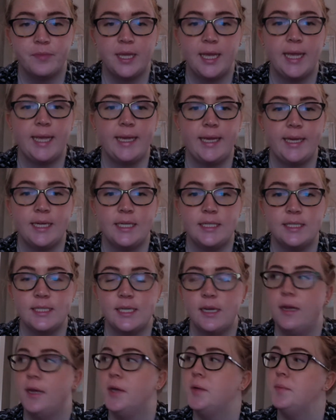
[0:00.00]
and
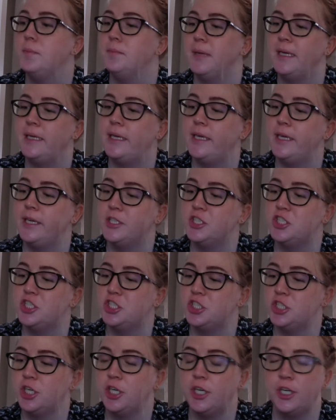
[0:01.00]
making
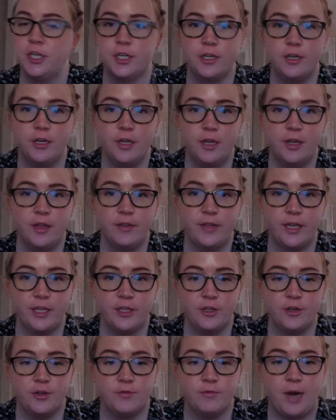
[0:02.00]
sure that
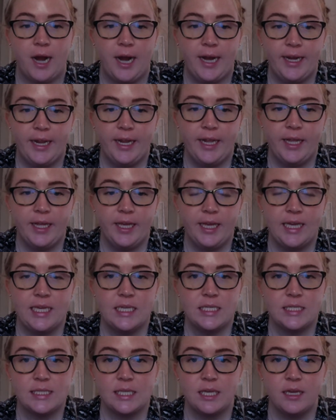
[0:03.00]
your writing
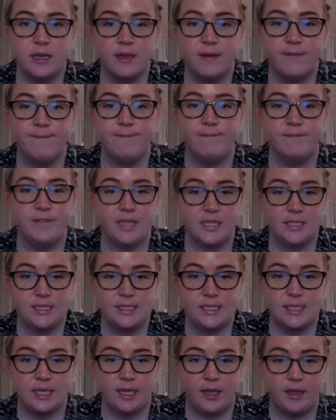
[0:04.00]
is
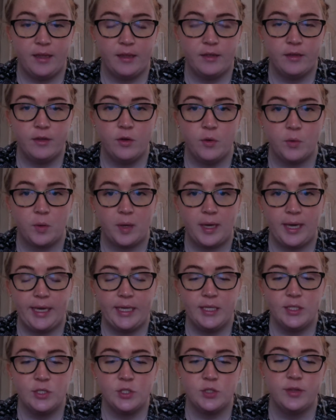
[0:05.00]
convincing,
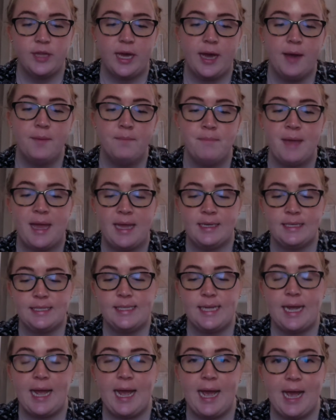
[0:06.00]
okay? So that
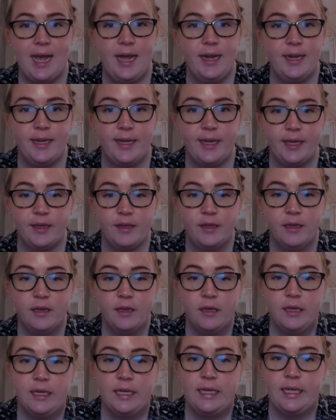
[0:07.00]
meant adding
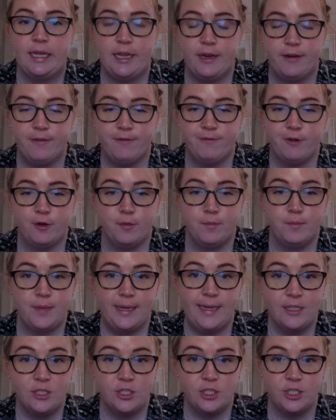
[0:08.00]

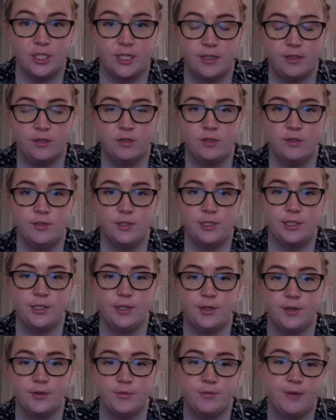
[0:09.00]
information to
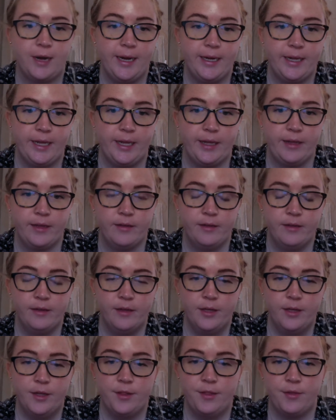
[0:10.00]
your writing
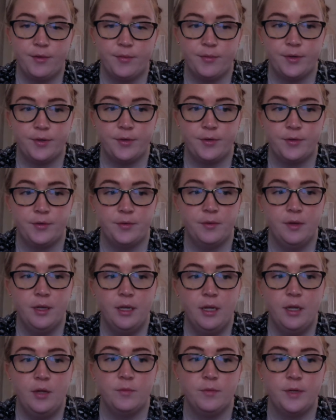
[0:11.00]
through
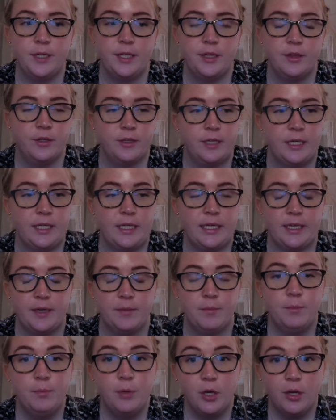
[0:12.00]
looking at
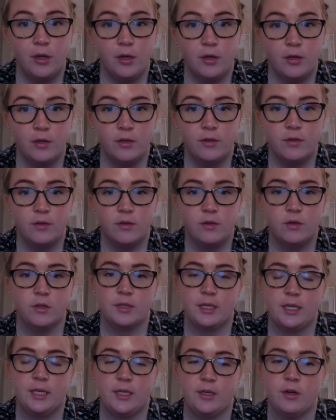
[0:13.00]
a book,
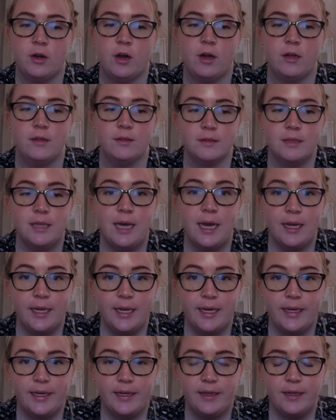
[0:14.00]
looking
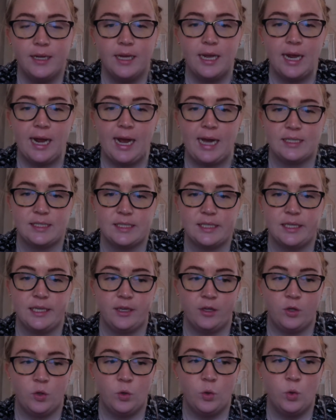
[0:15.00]
online,
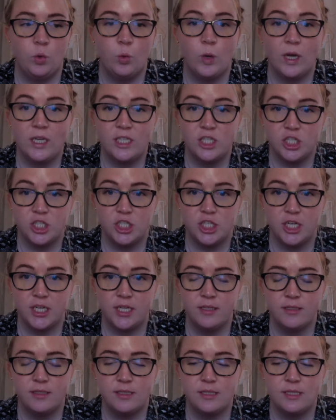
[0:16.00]
asking
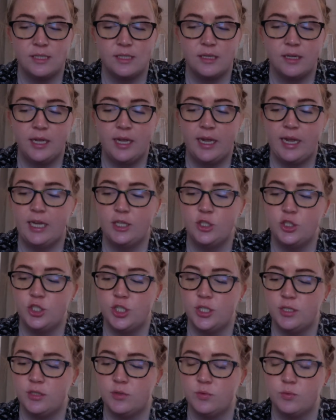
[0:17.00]
questions, and
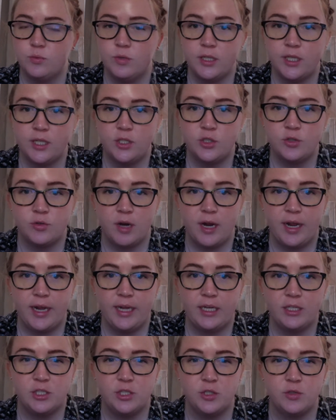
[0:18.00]
just really
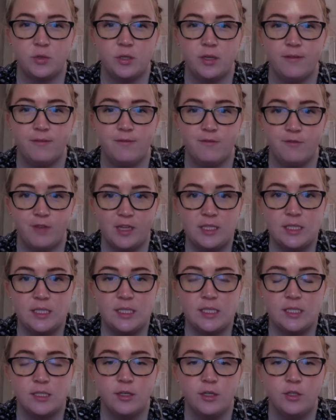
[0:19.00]
trying to
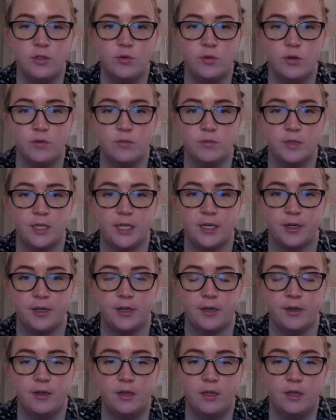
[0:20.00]
convince your
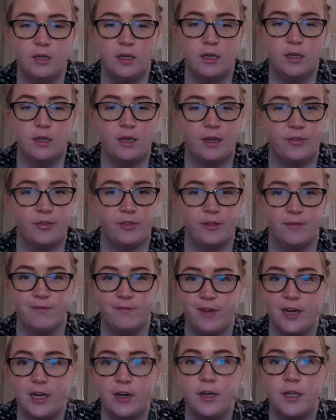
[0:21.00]
reader at the
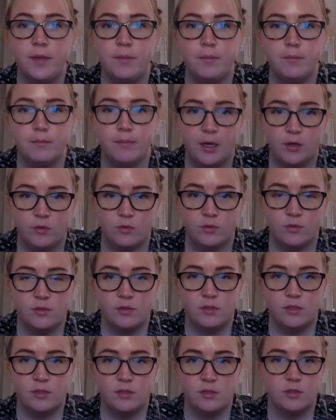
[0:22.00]
very
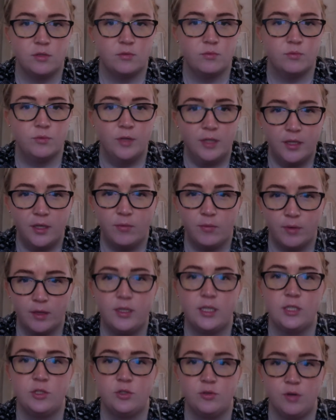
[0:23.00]
most. So
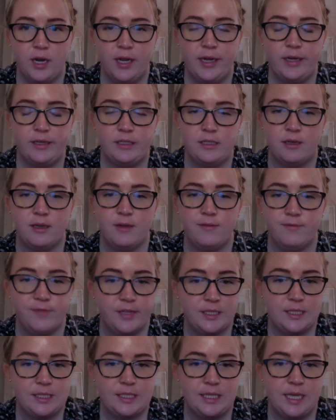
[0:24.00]
really trying to
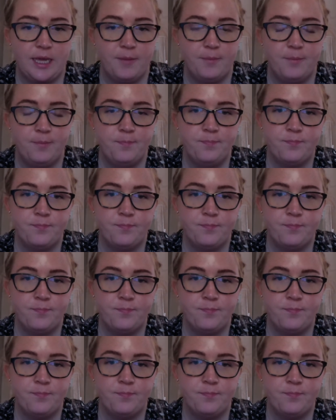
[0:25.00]
convince them